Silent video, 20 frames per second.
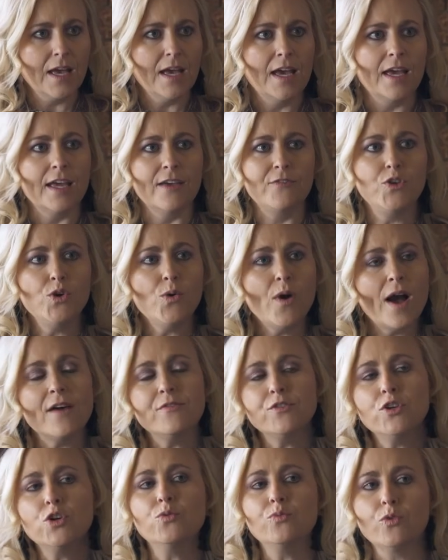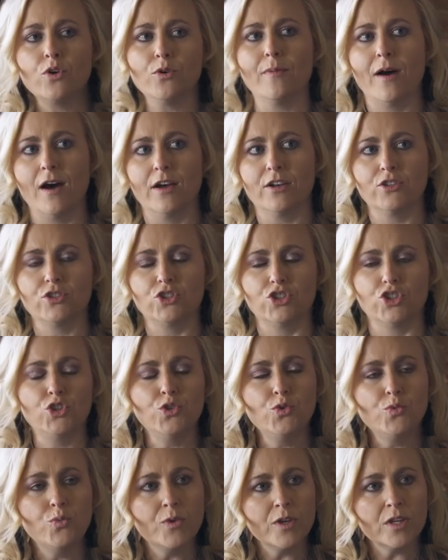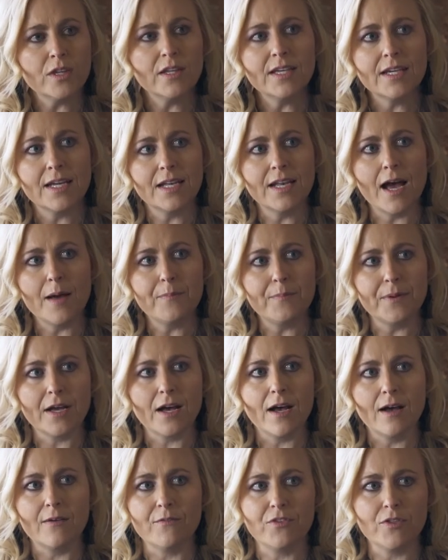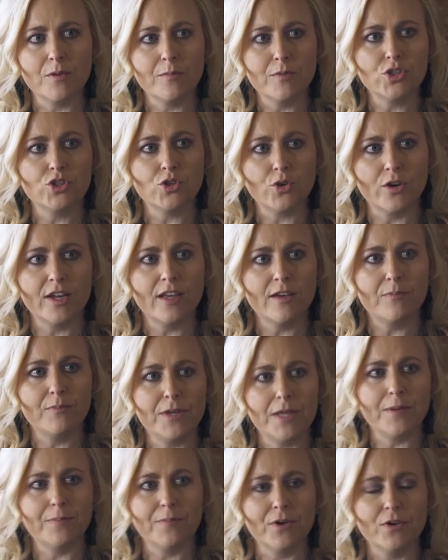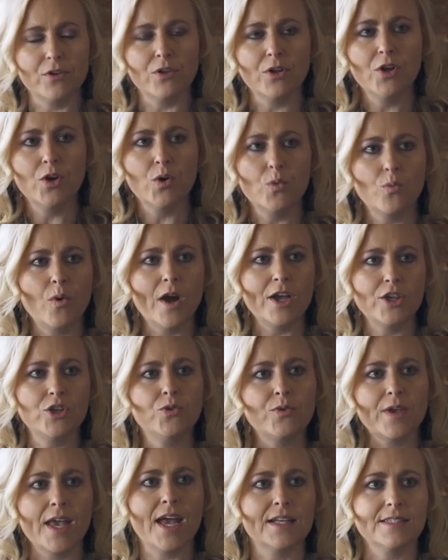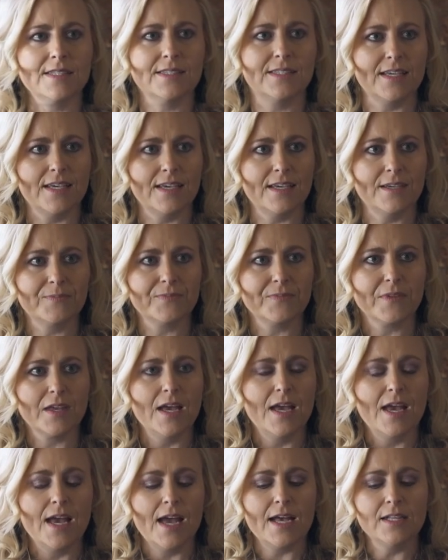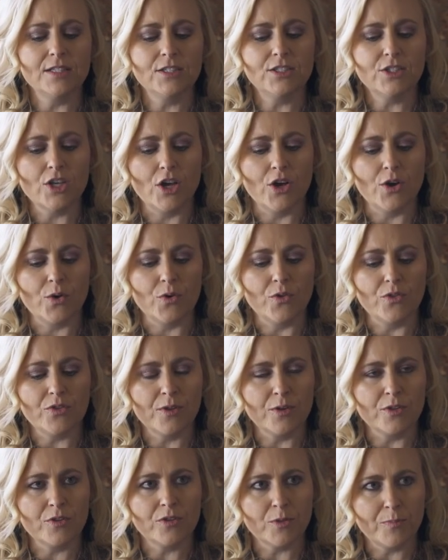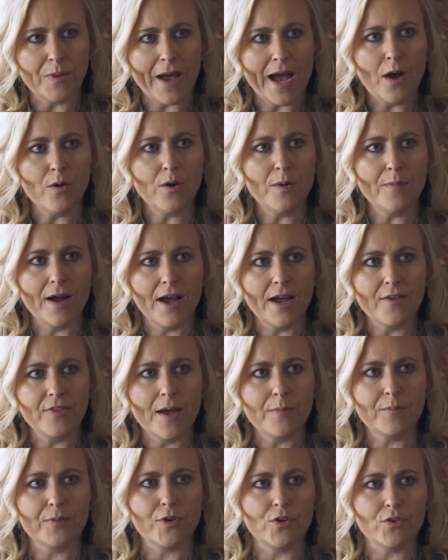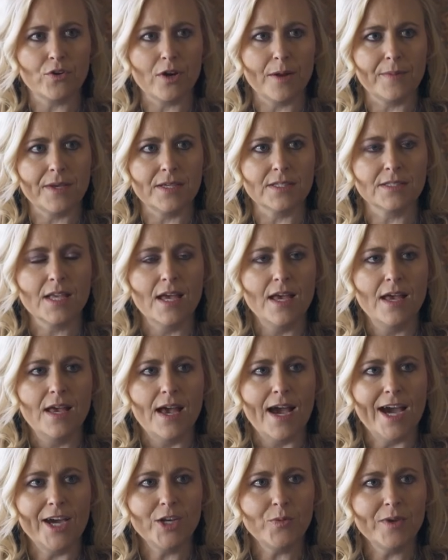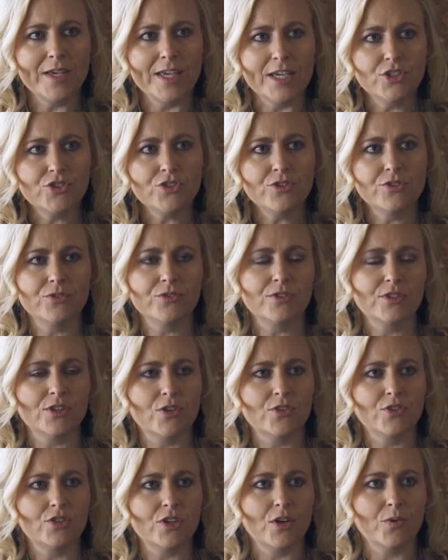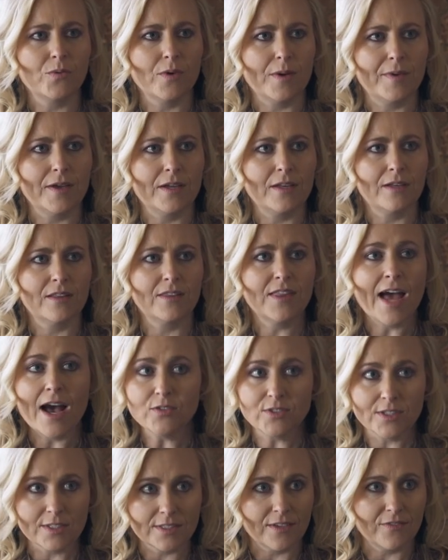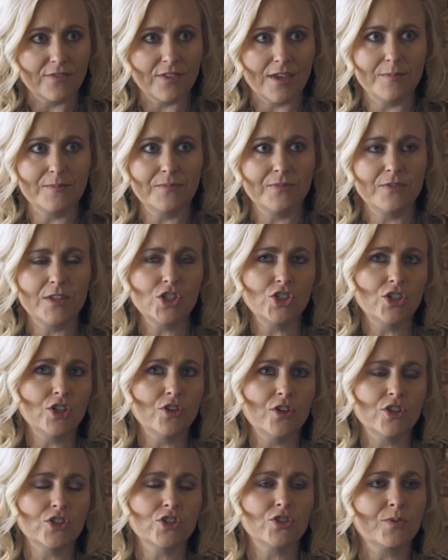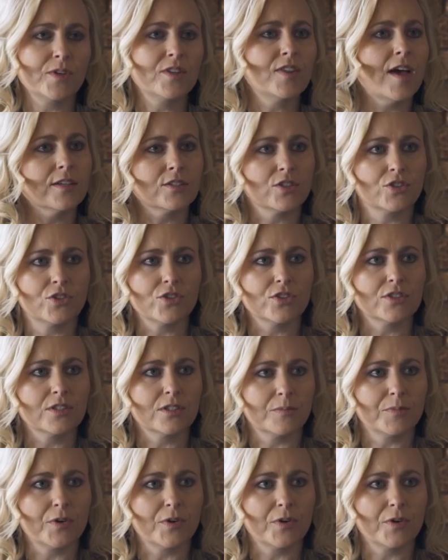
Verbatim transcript: If you have no role models, you really cannot become, for the majority of people, what you can't see. And so the, the power behind that program is how do we introduce those young women, thousands of them? This year there's 3,000 girls in the